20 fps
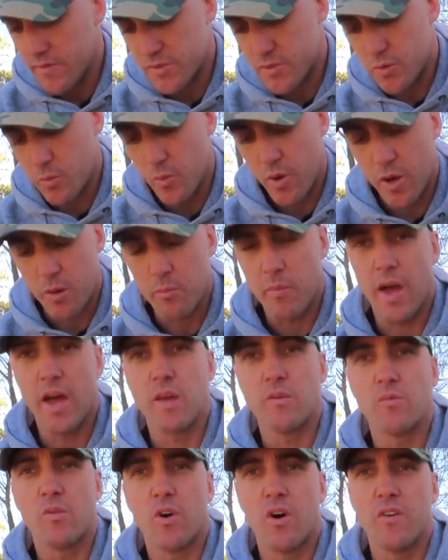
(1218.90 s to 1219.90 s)
it's a
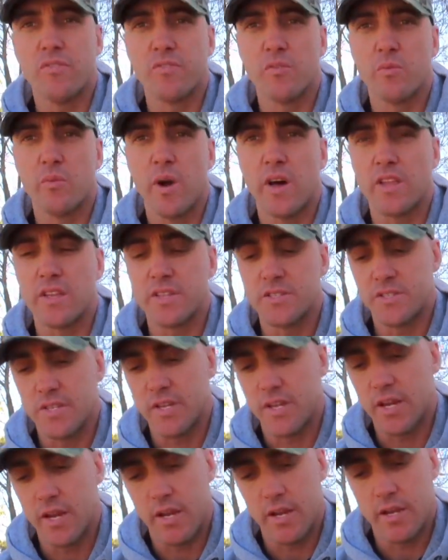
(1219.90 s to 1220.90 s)
well-made rifle,
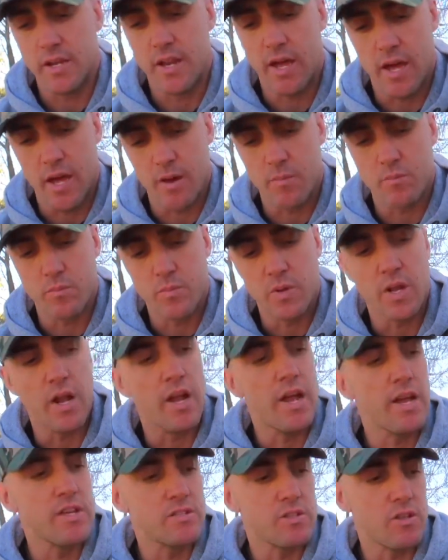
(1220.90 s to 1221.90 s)
well-engineered. You know,
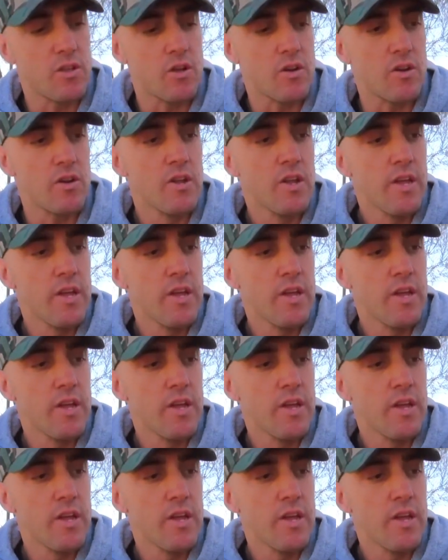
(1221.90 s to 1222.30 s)
has a lot.